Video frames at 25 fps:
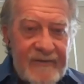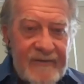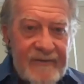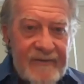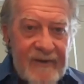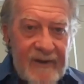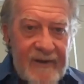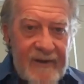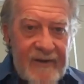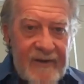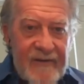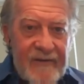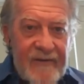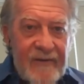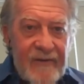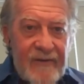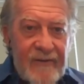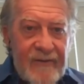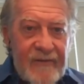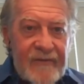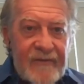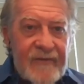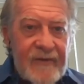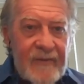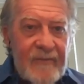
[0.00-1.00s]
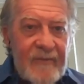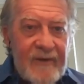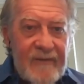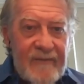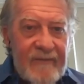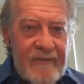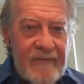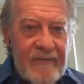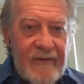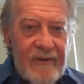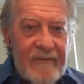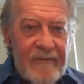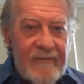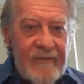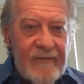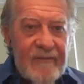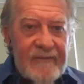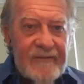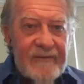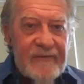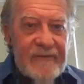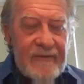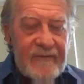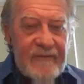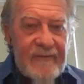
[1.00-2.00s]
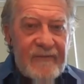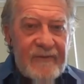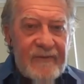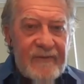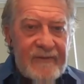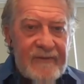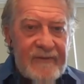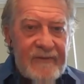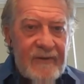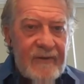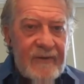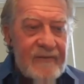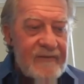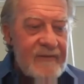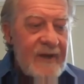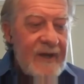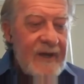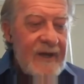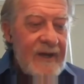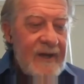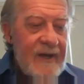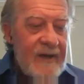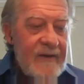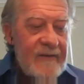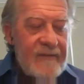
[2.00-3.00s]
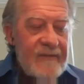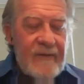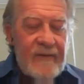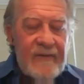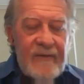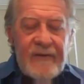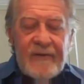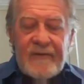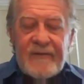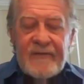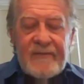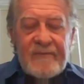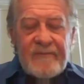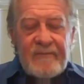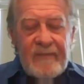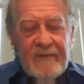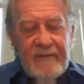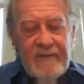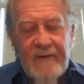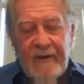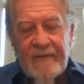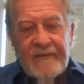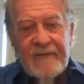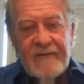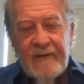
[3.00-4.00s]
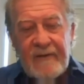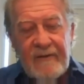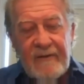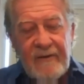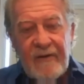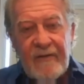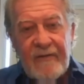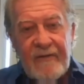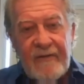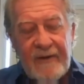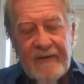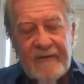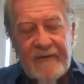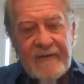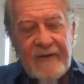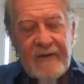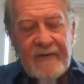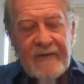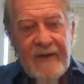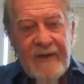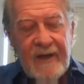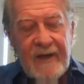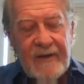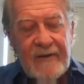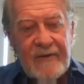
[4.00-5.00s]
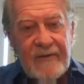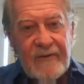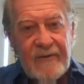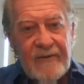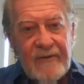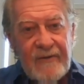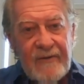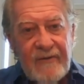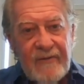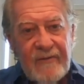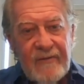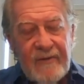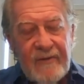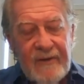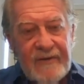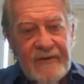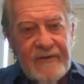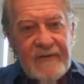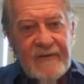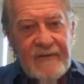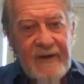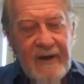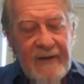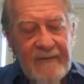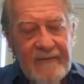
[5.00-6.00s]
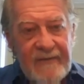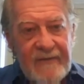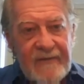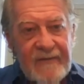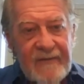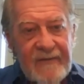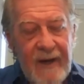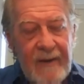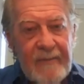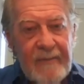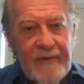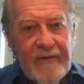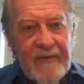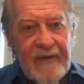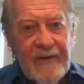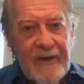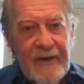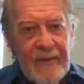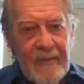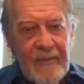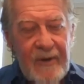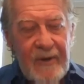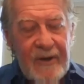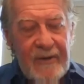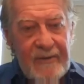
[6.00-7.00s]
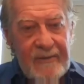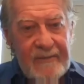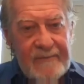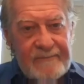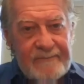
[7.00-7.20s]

to continue to see me forever and so forth. So there's tons of little things like that you can do. You just have to stop and think about it.